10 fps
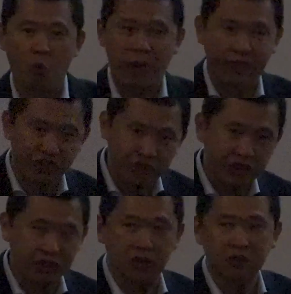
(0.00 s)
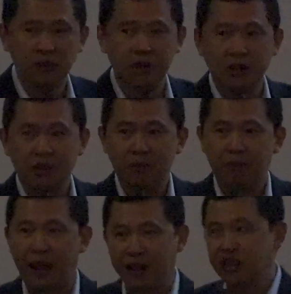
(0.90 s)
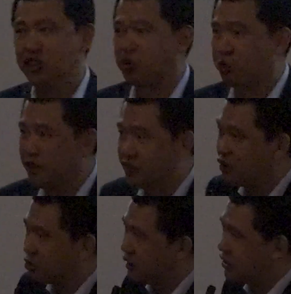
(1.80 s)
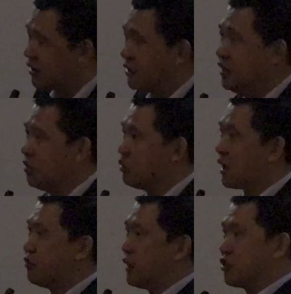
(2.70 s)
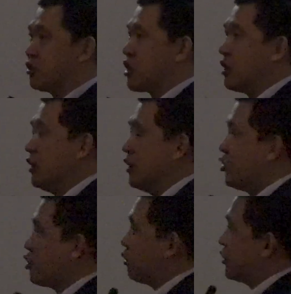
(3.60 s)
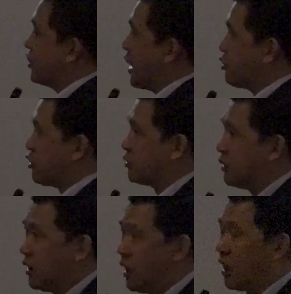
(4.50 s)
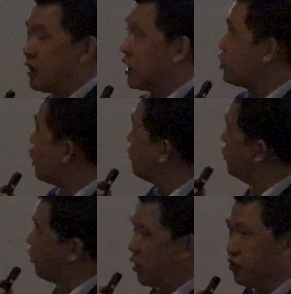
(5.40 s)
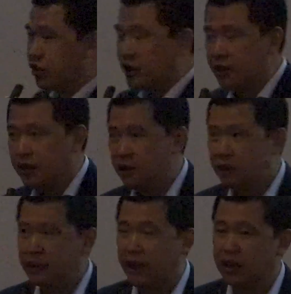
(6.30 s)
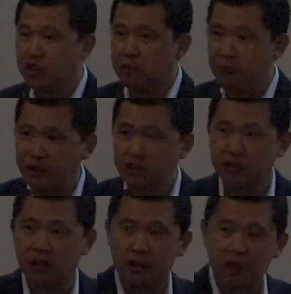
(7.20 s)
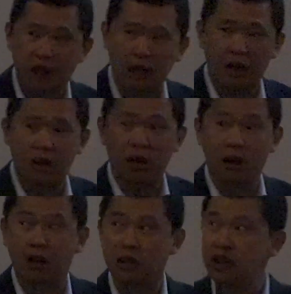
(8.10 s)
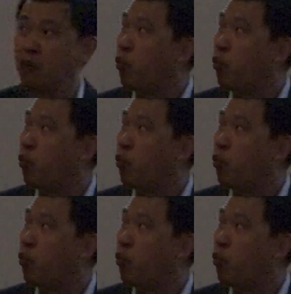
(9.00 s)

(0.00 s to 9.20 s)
with Cisco back in 2020 when I first joined James Cook at La Trobe University, to build the